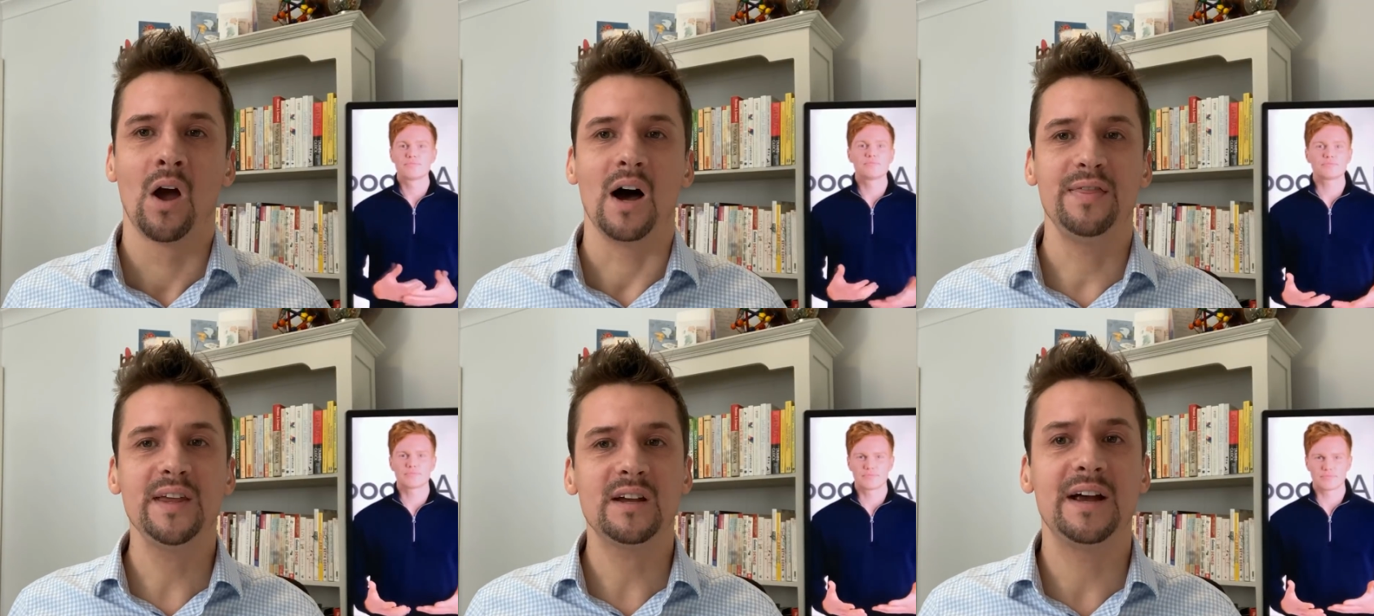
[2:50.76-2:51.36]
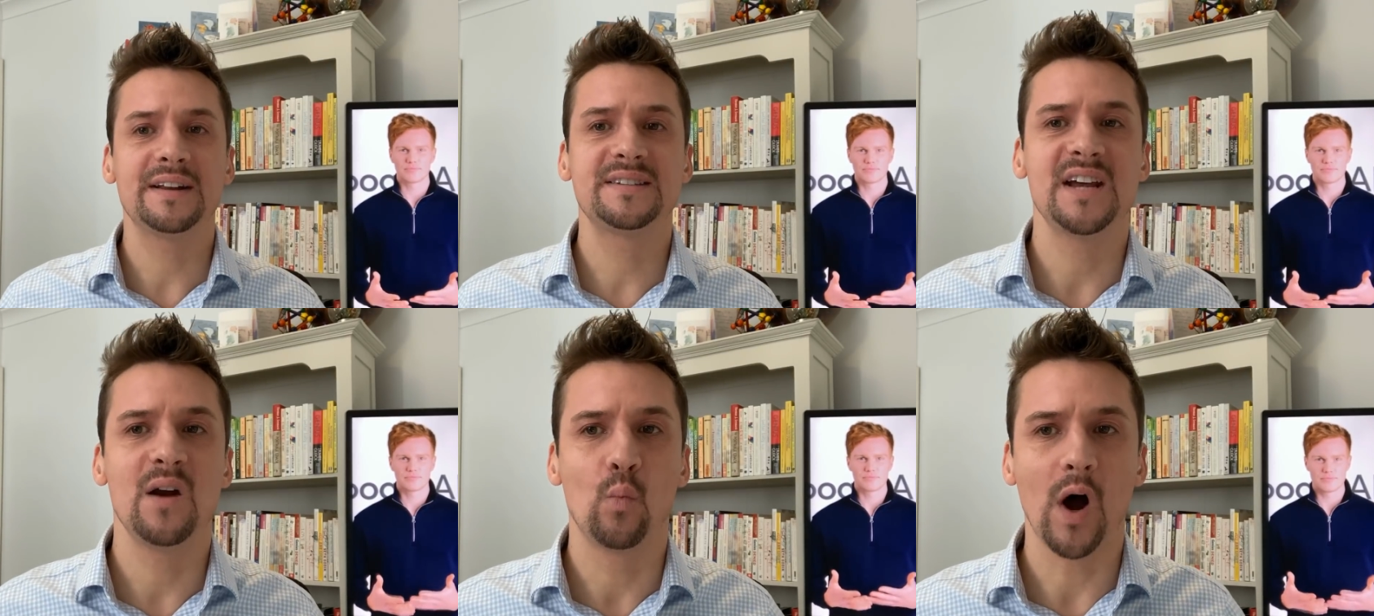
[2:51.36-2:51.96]
Speaker 1: I think I
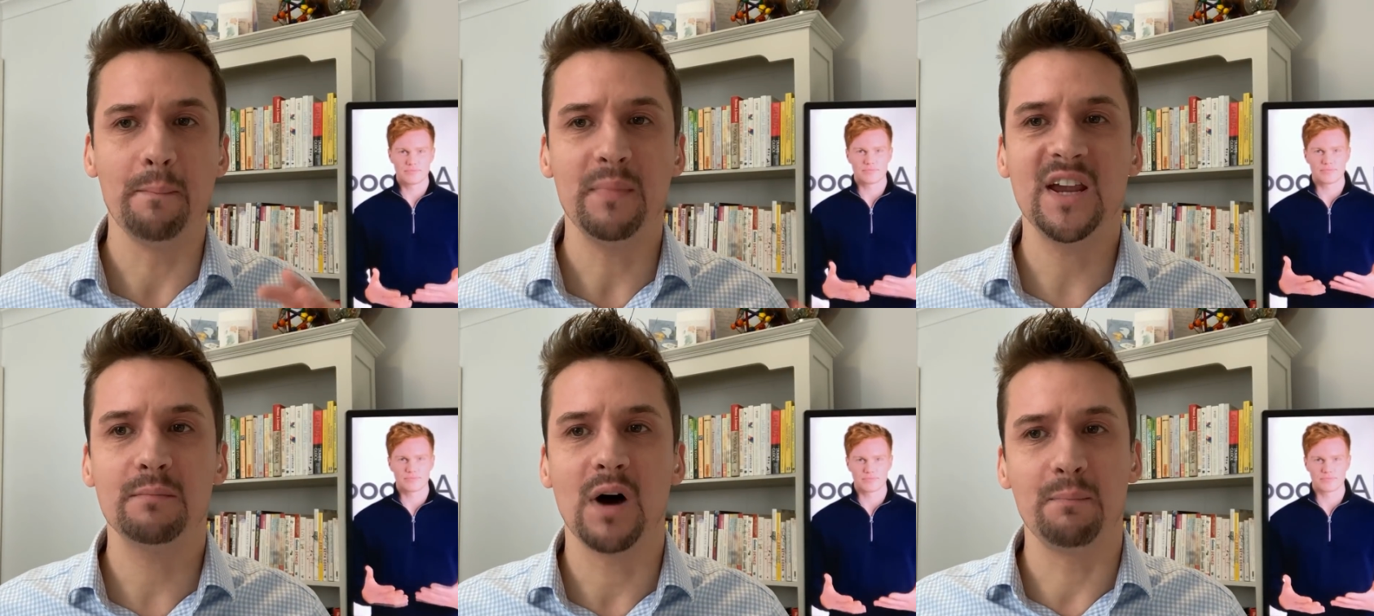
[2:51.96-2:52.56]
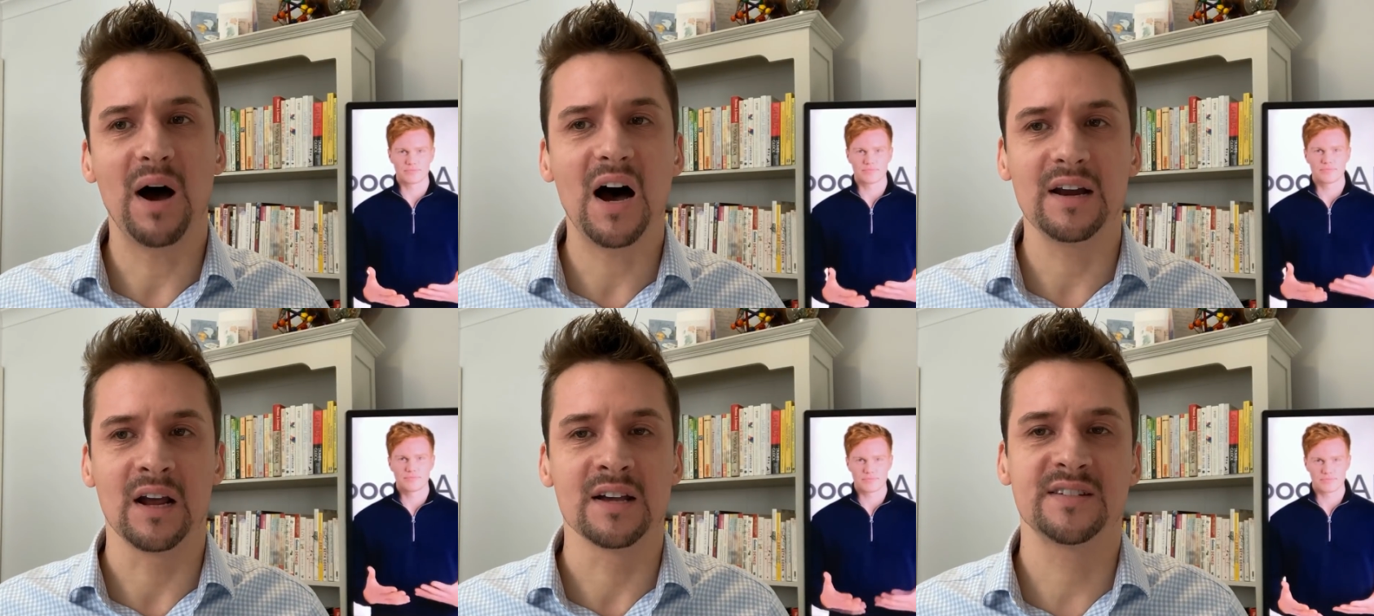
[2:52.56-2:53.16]
understand why me and my
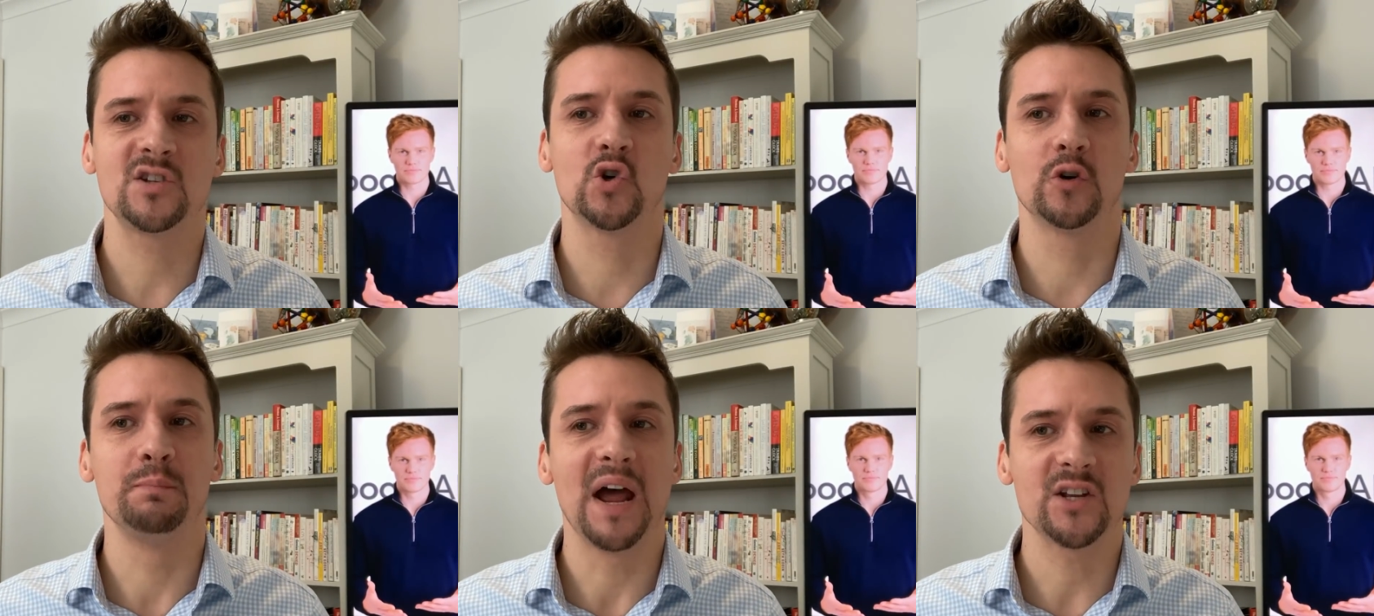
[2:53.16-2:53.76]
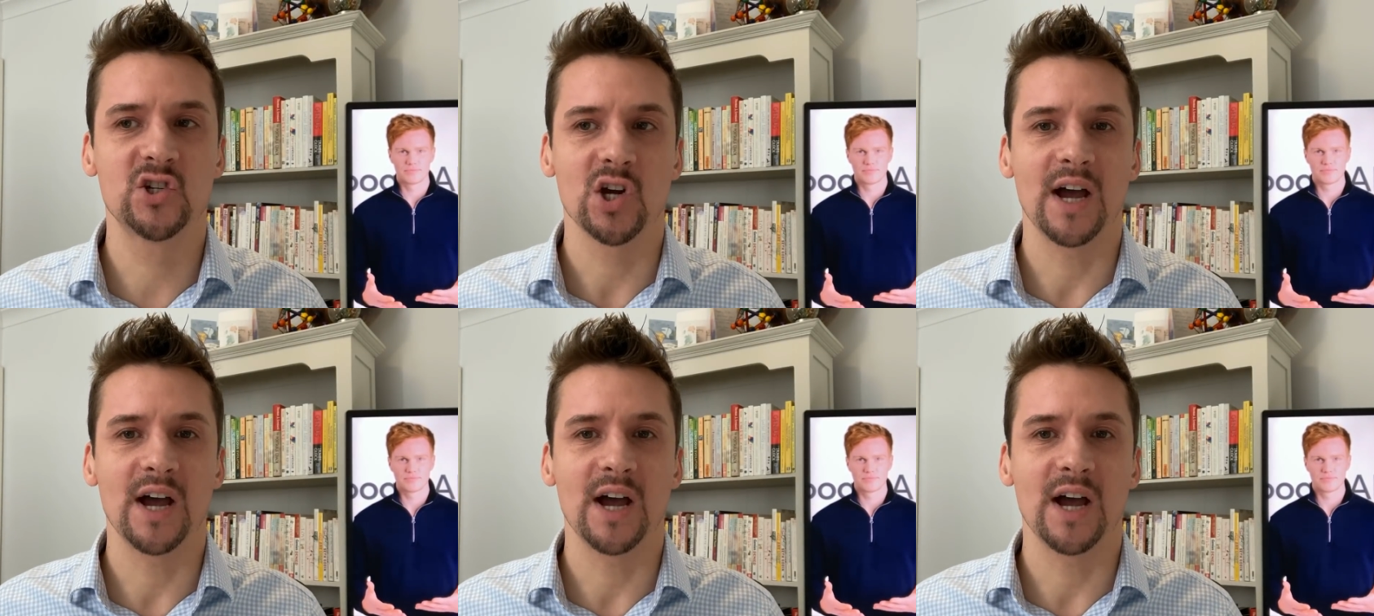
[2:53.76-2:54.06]
partner are such a good match.